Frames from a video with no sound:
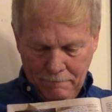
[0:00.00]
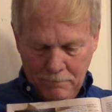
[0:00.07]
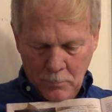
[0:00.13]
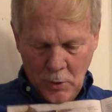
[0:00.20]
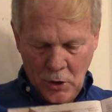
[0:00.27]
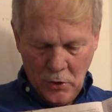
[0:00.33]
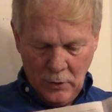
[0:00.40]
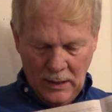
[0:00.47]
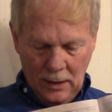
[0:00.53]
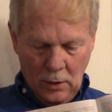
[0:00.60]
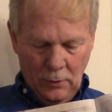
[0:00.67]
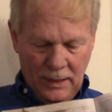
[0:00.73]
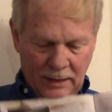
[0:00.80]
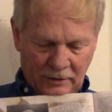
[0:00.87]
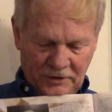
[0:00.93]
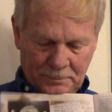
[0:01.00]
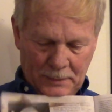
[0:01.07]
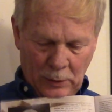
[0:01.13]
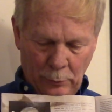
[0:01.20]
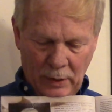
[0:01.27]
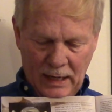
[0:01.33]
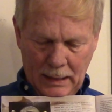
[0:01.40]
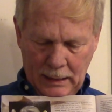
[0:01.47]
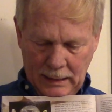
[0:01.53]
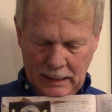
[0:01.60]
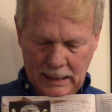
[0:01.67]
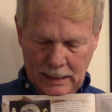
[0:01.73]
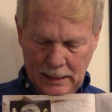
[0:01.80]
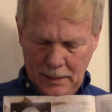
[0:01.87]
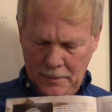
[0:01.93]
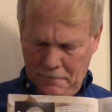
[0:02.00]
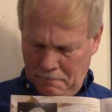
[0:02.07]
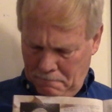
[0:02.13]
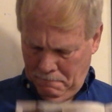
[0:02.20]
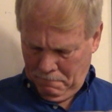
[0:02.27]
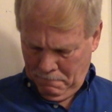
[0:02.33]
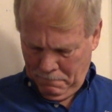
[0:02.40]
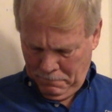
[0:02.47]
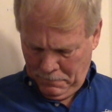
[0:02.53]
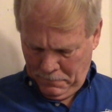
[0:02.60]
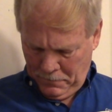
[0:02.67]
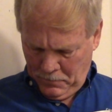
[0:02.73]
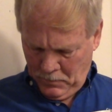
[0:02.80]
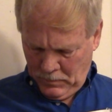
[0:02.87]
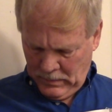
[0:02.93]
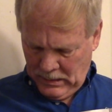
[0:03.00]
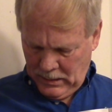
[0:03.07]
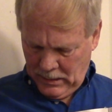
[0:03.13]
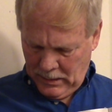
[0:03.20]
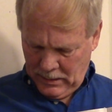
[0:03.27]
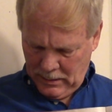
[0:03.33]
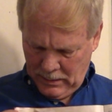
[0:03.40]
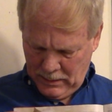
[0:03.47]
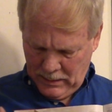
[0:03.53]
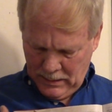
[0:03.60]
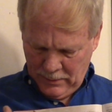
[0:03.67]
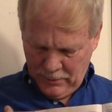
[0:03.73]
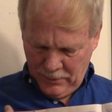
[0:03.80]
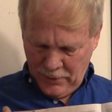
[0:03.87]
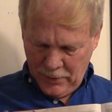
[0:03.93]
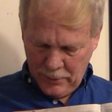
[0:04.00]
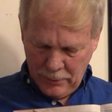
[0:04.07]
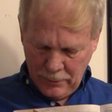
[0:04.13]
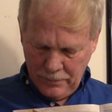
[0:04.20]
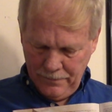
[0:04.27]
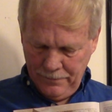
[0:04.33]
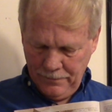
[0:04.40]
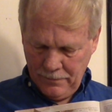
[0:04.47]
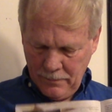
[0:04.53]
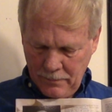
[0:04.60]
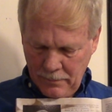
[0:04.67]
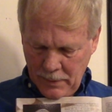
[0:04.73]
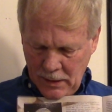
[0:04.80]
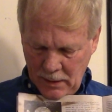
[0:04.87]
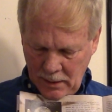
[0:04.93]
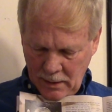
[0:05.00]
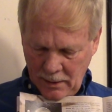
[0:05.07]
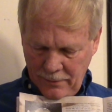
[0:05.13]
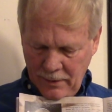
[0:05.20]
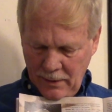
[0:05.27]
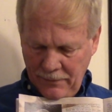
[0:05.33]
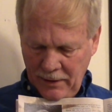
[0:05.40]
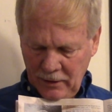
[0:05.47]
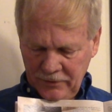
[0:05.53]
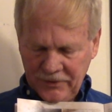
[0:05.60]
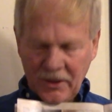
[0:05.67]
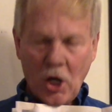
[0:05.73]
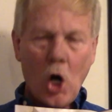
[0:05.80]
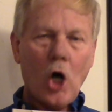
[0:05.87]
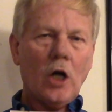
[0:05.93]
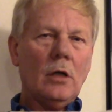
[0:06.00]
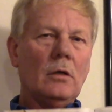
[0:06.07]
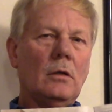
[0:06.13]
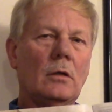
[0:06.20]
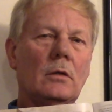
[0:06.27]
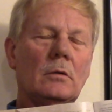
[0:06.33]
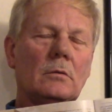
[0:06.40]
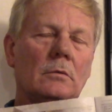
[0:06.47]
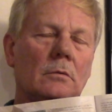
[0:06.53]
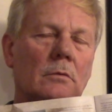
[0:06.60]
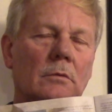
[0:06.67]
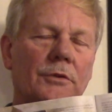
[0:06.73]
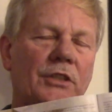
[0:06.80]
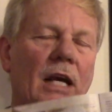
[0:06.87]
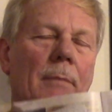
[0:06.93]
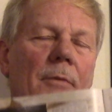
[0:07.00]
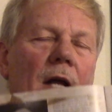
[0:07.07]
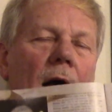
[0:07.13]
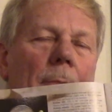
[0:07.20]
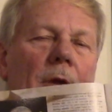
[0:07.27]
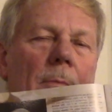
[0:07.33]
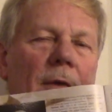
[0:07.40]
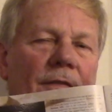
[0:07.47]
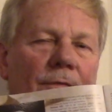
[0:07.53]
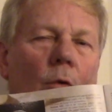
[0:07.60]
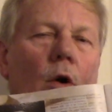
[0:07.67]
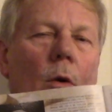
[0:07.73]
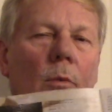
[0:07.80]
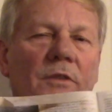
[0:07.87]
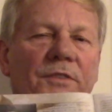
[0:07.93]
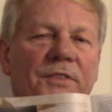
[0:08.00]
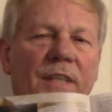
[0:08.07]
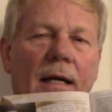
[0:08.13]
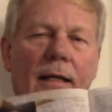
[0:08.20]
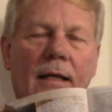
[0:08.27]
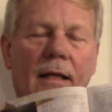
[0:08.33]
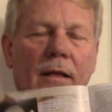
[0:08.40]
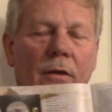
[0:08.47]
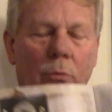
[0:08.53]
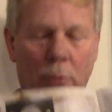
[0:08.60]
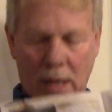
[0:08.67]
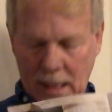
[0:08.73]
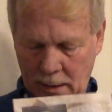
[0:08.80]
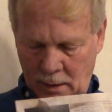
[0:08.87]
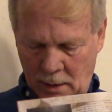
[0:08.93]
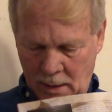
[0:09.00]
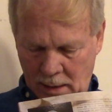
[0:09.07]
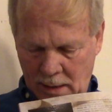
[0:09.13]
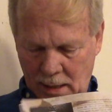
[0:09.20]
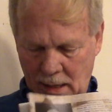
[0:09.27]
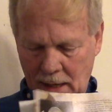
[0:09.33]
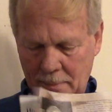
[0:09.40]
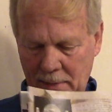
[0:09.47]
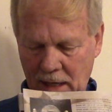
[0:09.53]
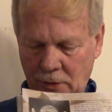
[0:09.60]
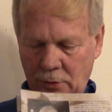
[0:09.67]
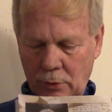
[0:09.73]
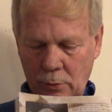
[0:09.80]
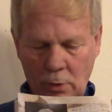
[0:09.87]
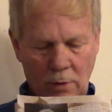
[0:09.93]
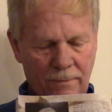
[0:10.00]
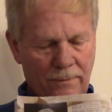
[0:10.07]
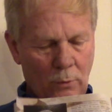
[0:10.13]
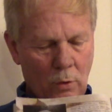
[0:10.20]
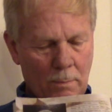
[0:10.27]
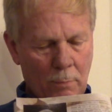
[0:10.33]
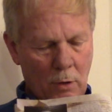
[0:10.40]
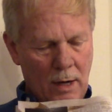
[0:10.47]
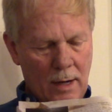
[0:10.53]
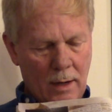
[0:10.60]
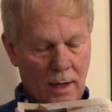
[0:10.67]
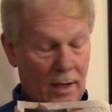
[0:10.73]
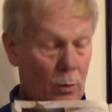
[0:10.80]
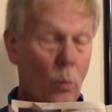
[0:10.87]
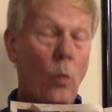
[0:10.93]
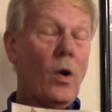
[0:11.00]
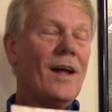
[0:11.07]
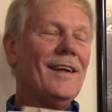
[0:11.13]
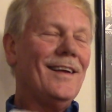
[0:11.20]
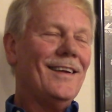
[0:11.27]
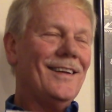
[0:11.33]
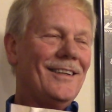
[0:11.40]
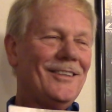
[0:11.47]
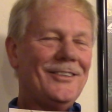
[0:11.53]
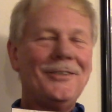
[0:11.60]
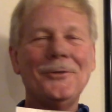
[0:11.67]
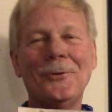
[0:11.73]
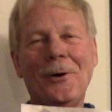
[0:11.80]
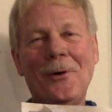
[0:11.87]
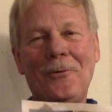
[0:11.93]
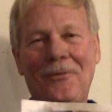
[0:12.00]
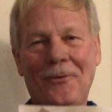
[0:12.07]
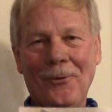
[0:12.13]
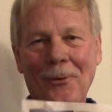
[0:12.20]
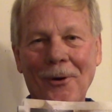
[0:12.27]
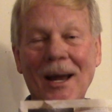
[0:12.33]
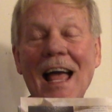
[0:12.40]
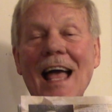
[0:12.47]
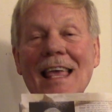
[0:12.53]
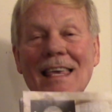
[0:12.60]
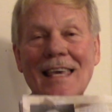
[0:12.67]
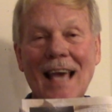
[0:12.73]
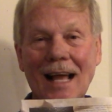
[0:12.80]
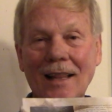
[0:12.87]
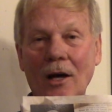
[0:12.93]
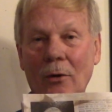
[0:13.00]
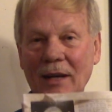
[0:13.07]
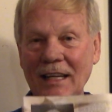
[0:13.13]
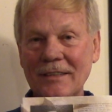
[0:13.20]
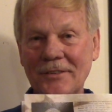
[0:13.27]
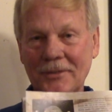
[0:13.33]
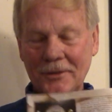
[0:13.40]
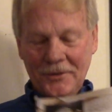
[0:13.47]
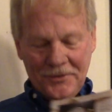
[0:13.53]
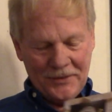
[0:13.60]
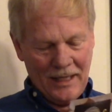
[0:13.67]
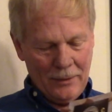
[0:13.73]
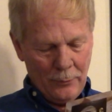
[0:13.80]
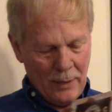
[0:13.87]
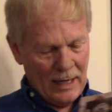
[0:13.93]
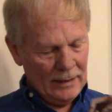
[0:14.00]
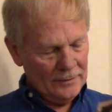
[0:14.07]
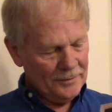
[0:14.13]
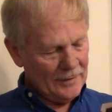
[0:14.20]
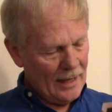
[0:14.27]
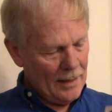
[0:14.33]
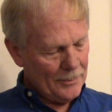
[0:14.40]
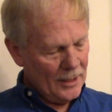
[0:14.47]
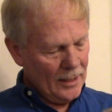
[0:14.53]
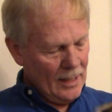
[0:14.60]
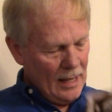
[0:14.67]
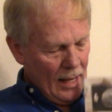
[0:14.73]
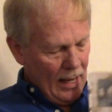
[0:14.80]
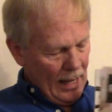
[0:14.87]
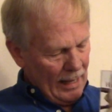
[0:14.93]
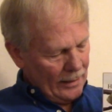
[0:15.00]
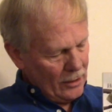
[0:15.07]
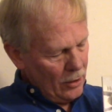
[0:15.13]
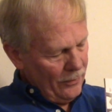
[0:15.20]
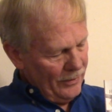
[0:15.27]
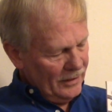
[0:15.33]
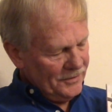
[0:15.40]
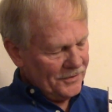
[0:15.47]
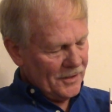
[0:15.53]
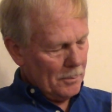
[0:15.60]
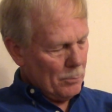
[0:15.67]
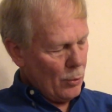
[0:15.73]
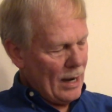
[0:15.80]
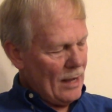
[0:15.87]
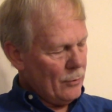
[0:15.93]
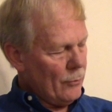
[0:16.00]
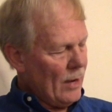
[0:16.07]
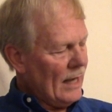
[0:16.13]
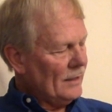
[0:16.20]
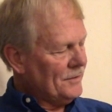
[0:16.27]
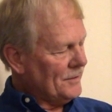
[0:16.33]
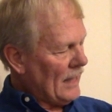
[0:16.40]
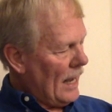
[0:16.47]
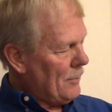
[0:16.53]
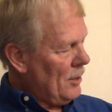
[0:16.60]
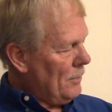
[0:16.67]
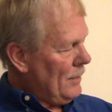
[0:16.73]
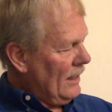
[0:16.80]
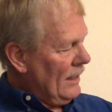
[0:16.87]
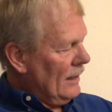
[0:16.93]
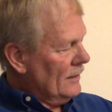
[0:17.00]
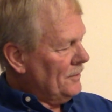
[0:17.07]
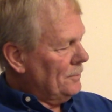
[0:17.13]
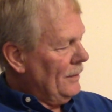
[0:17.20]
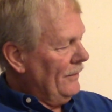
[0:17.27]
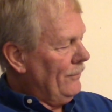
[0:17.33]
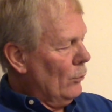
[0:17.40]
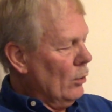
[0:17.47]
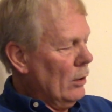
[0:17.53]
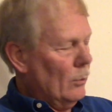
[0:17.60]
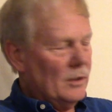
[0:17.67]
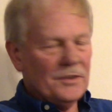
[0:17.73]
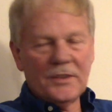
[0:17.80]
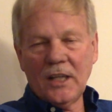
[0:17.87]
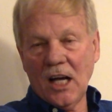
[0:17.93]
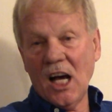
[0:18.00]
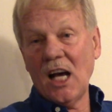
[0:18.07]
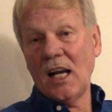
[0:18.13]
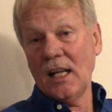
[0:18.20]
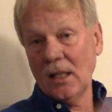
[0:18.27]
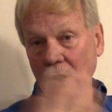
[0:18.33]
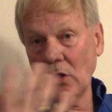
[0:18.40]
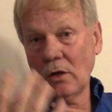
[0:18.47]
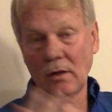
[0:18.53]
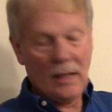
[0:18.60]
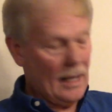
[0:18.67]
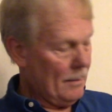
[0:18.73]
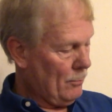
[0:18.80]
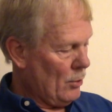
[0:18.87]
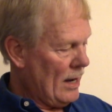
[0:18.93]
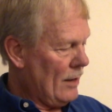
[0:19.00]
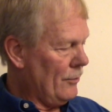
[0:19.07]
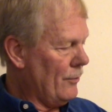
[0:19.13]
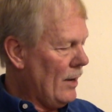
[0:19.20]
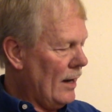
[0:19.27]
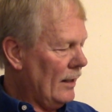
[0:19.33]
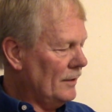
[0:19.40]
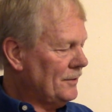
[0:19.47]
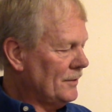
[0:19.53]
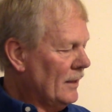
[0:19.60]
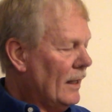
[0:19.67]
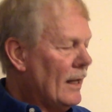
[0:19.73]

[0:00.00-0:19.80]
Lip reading: beauty. Oh, here's my ring again. And then the other two. But there's a heart-shaped diamond before it was set in the ring. And my 204 yellow Easter sunrise diamond. I call this the brown rice diamond because before it was cut, it looked like brown rice.